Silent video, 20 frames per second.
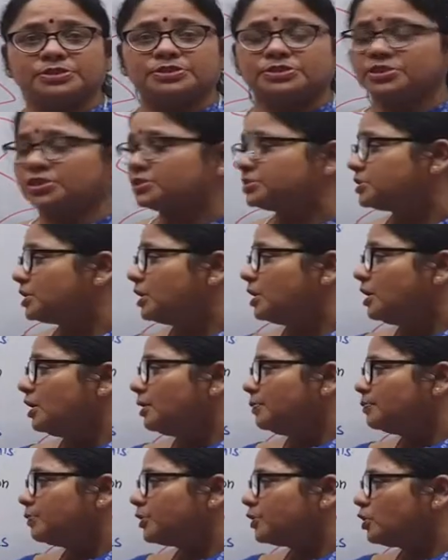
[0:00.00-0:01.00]
change,
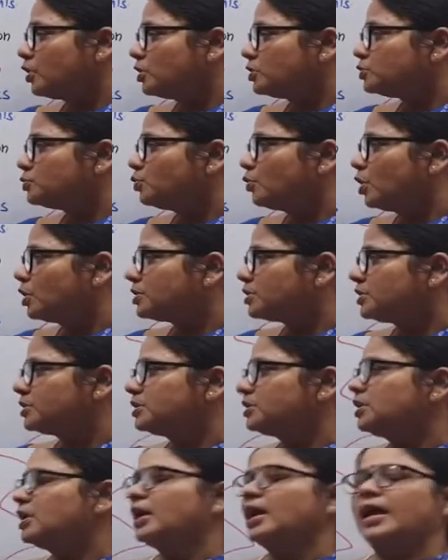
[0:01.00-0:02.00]
because
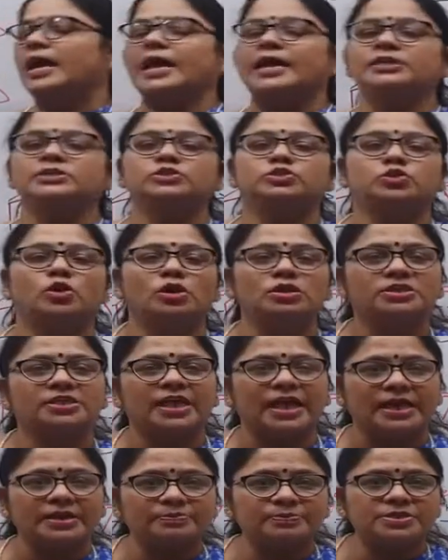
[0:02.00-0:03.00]
water and salt
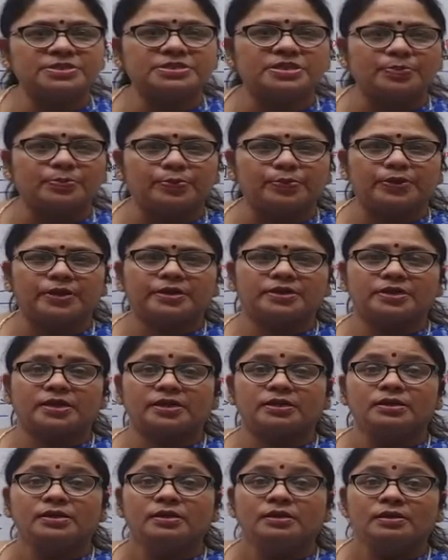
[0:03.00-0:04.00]
can be
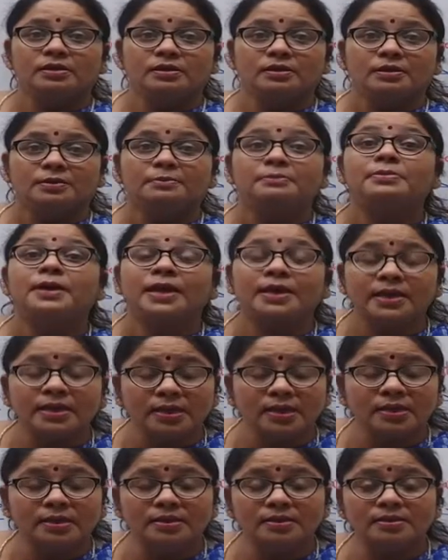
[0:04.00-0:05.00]
separated by,
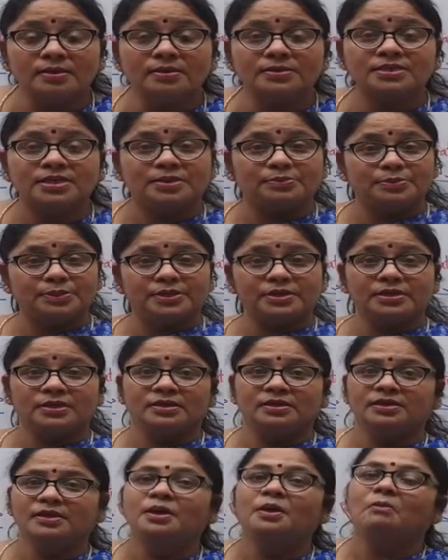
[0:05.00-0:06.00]
tell me,
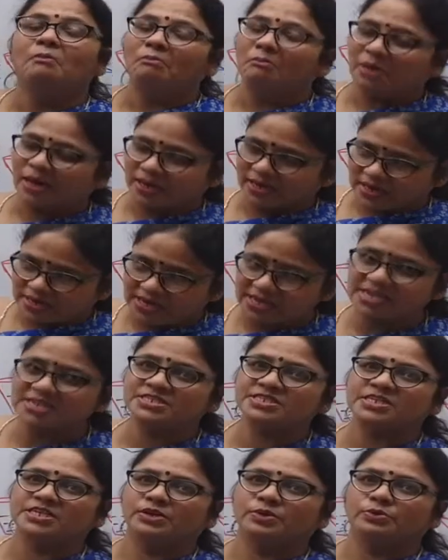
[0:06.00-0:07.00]
by
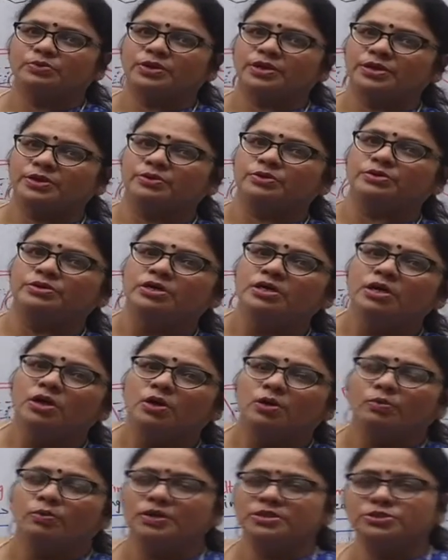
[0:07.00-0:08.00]
heating. Very good.
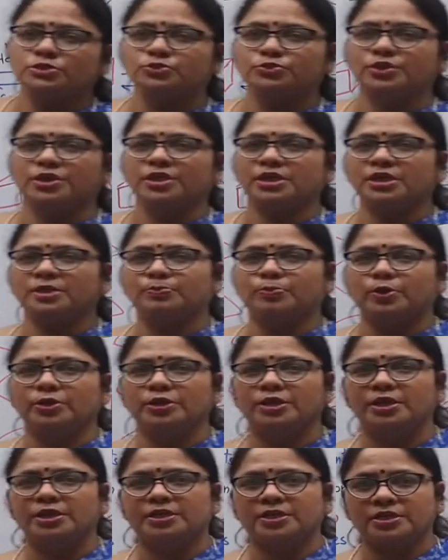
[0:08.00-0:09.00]
Once you keep
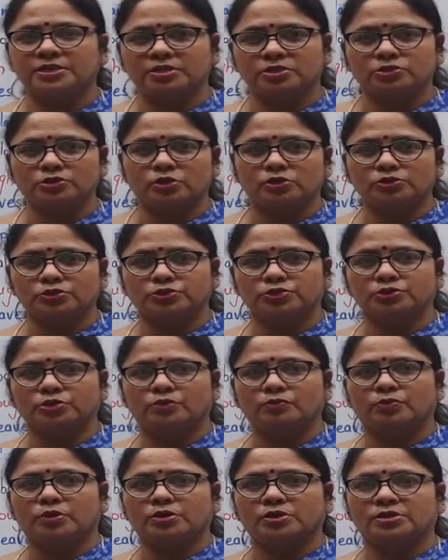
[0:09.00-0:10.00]
on heating the solution
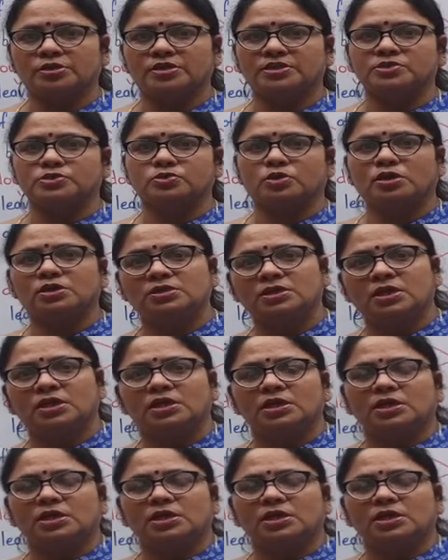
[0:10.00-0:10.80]
of water and salt,